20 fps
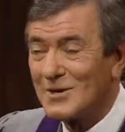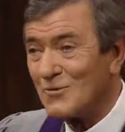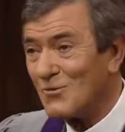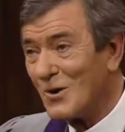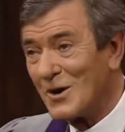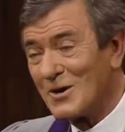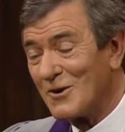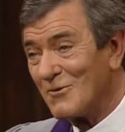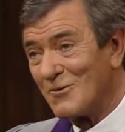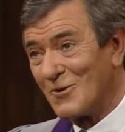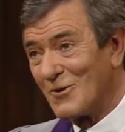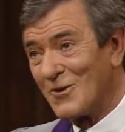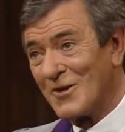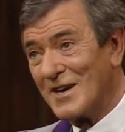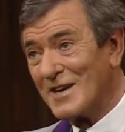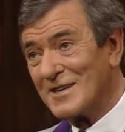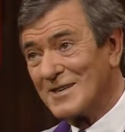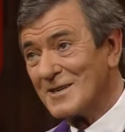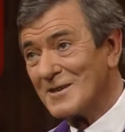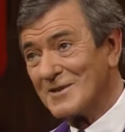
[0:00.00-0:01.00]
a wonderful
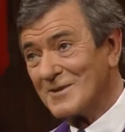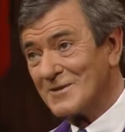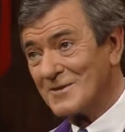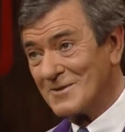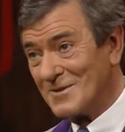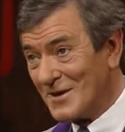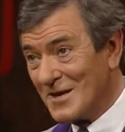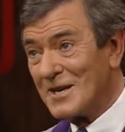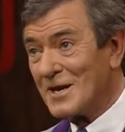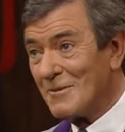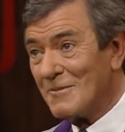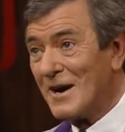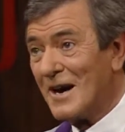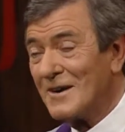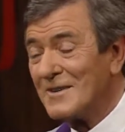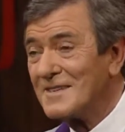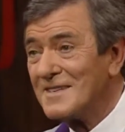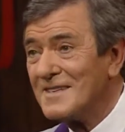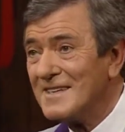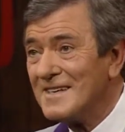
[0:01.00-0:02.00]
thing to think
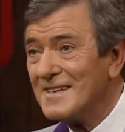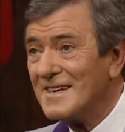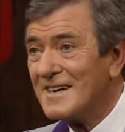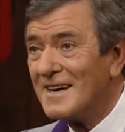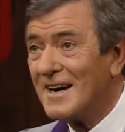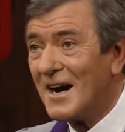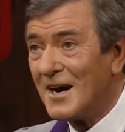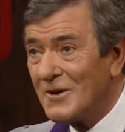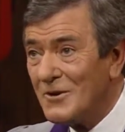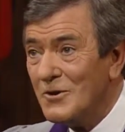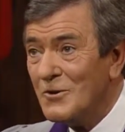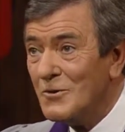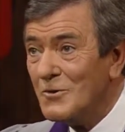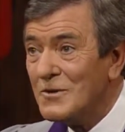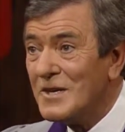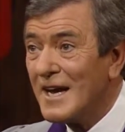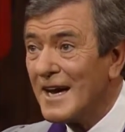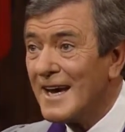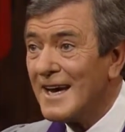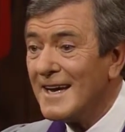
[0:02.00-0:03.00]
about, a new
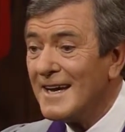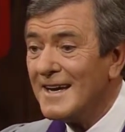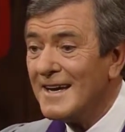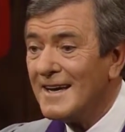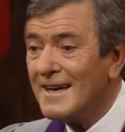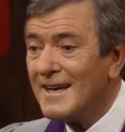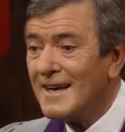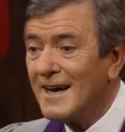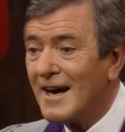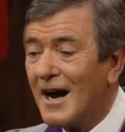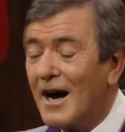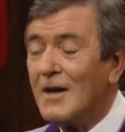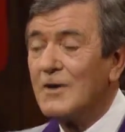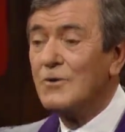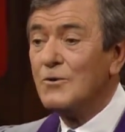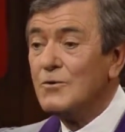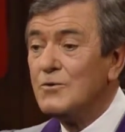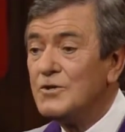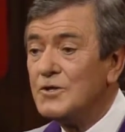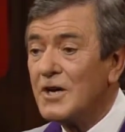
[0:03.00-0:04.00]
day, a
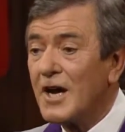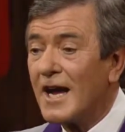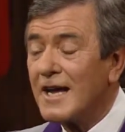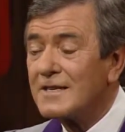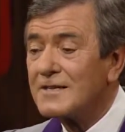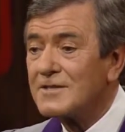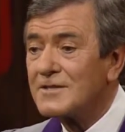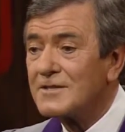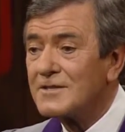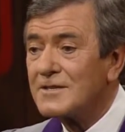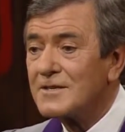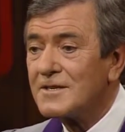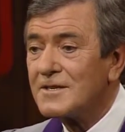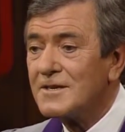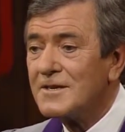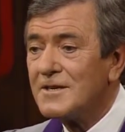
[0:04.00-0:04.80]
new chance.